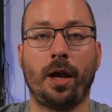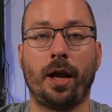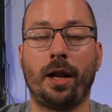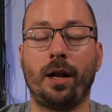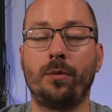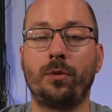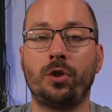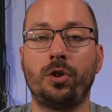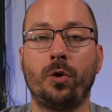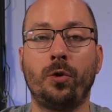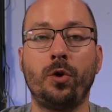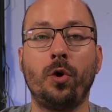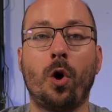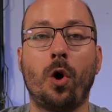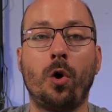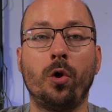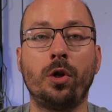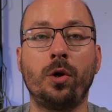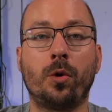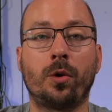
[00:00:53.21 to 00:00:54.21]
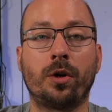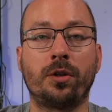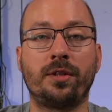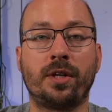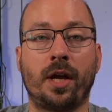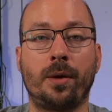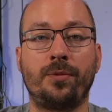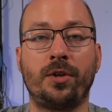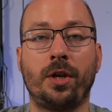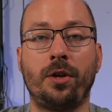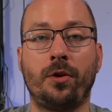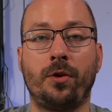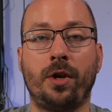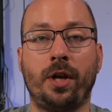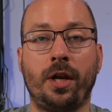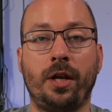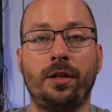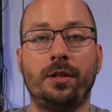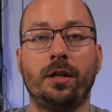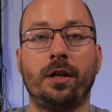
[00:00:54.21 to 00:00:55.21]
and I will show you all the order types that you
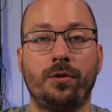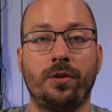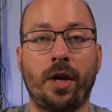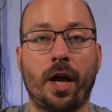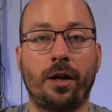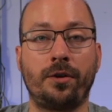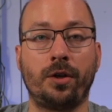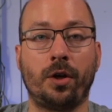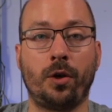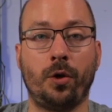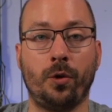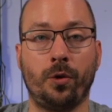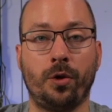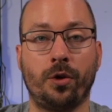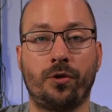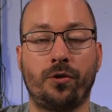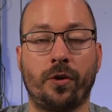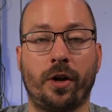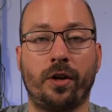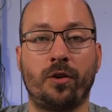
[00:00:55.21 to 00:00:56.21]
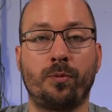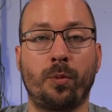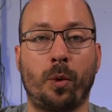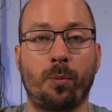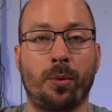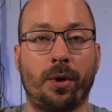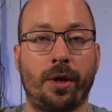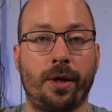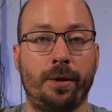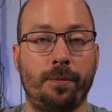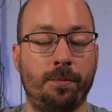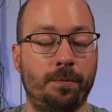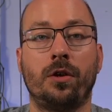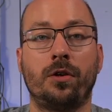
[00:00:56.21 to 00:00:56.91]
need to execute your trades properly.